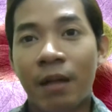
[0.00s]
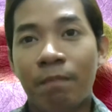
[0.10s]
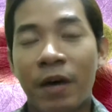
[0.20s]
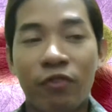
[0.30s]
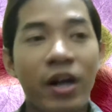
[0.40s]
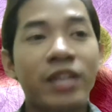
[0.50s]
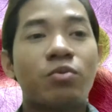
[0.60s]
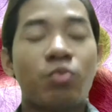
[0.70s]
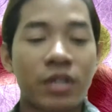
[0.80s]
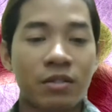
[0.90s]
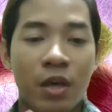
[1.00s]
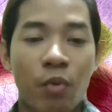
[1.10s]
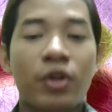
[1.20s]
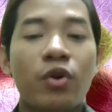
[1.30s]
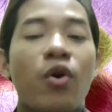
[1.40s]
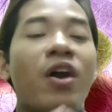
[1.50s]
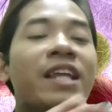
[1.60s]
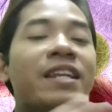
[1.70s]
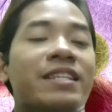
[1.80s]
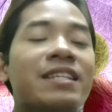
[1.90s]
But for us, we know only
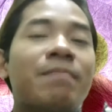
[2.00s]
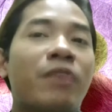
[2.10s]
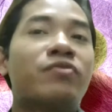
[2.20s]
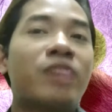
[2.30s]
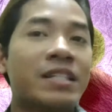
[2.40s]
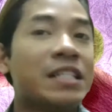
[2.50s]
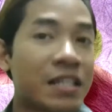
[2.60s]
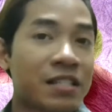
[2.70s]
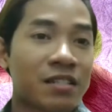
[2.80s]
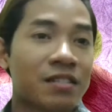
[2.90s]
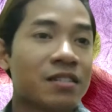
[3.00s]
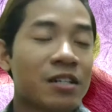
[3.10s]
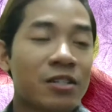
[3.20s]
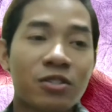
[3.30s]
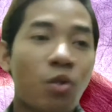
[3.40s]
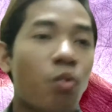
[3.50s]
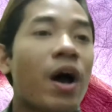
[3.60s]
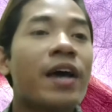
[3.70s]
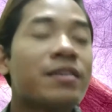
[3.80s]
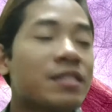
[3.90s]
this amount of drug needed. So
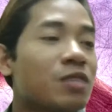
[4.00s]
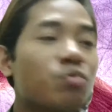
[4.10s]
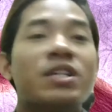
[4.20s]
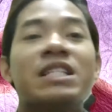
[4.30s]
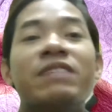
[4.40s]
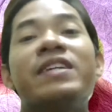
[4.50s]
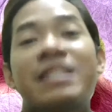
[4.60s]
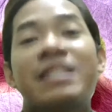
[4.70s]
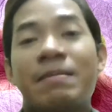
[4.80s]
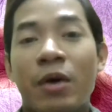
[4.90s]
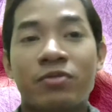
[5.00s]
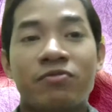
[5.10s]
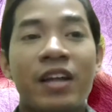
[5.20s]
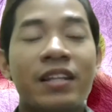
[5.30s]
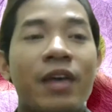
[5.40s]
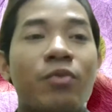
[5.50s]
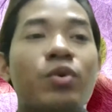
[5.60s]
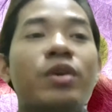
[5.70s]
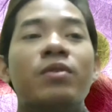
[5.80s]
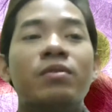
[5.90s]
why we just deliver this amount rather than
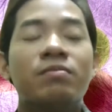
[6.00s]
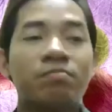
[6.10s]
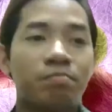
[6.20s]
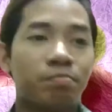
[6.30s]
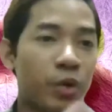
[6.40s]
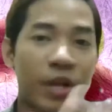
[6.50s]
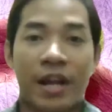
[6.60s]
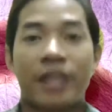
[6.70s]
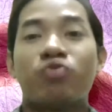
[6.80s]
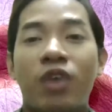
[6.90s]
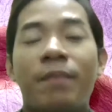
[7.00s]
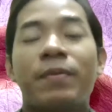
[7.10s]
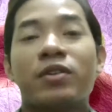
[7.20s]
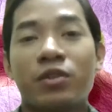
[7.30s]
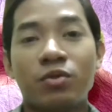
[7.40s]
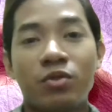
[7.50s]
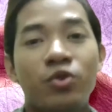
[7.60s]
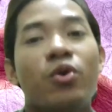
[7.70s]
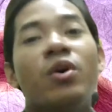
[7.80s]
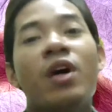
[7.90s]
we put an extra, because you
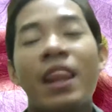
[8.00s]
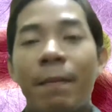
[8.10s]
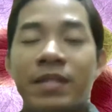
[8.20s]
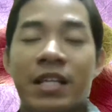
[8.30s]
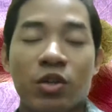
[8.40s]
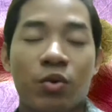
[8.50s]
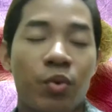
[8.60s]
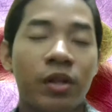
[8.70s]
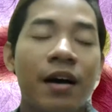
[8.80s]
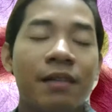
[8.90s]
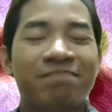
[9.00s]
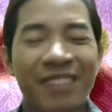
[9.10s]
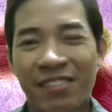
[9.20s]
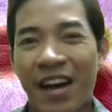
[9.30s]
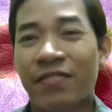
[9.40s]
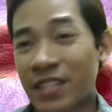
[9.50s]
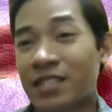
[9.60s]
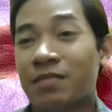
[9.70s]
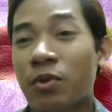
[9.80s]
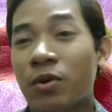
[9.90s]
know the percentage will arrive
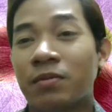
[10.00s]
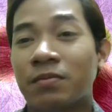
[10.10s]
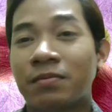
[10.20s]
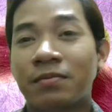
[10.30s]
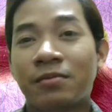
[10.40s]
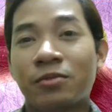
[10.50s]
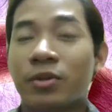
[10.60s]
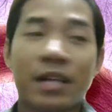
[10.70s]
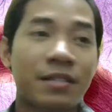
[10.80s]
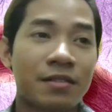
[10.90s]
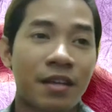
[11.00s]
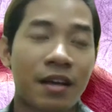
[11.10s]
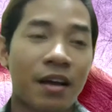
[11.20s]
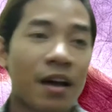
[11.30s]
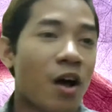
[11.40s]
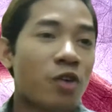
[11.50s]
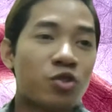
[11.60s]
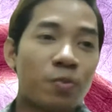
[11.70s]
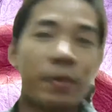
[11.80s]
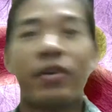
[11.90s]
just small. So that's the
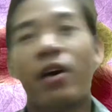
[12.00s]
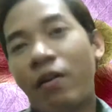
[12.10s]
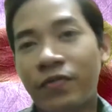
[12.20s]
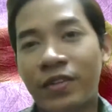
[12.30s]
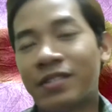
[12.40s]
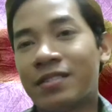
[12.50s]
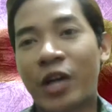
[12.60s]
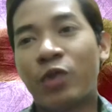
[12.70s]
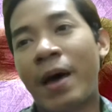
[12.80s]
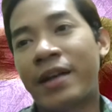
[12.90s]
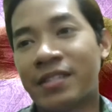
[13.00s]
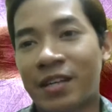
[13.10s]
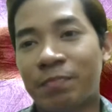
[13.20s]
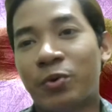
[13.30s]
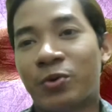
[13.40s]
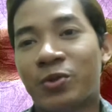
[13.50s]
superior of this nanomedicine approach.